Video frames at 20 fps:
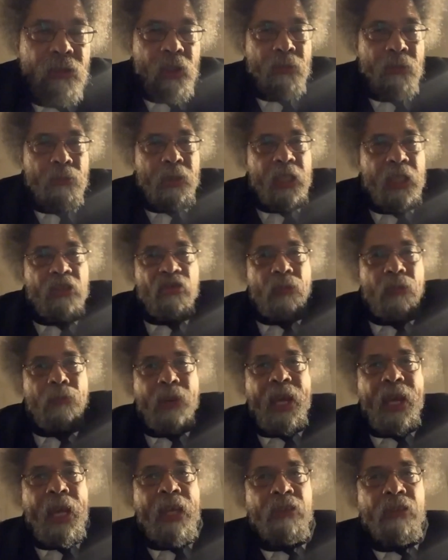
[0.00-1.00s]
You can be in
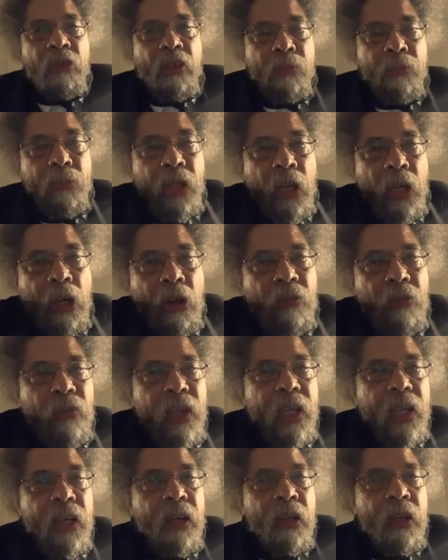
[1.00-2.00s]
Japan, you can be in
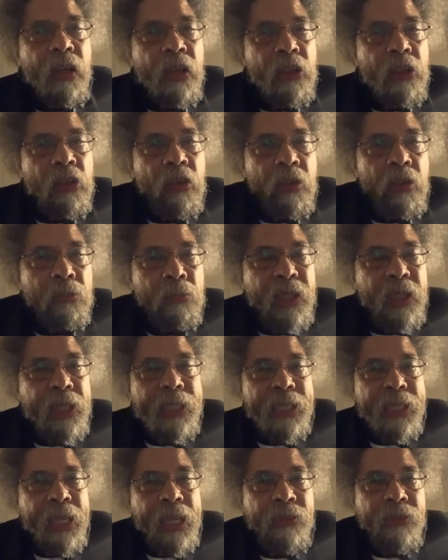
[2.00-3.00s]
Korea, you can be
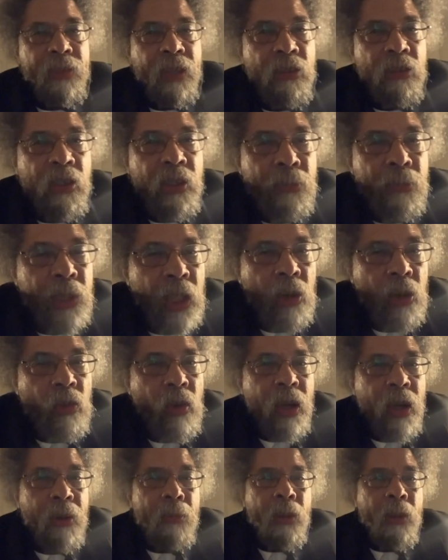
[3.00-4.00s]
in Kenya, you can be in
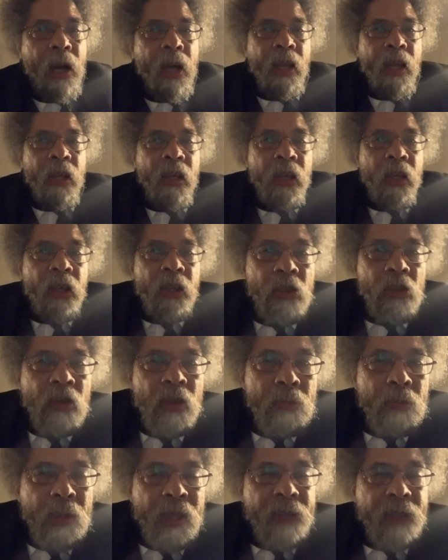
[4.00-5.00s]
Guatemala, you
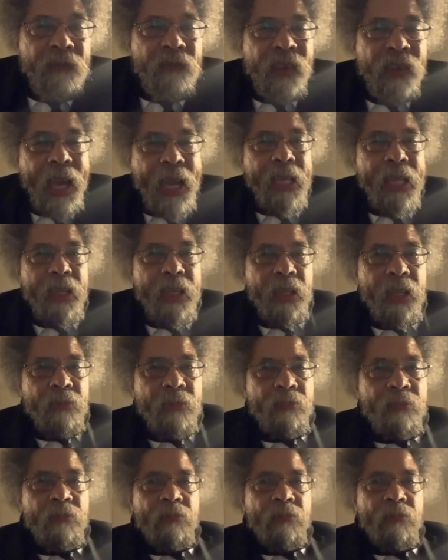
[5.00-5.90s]
can be in Haiti,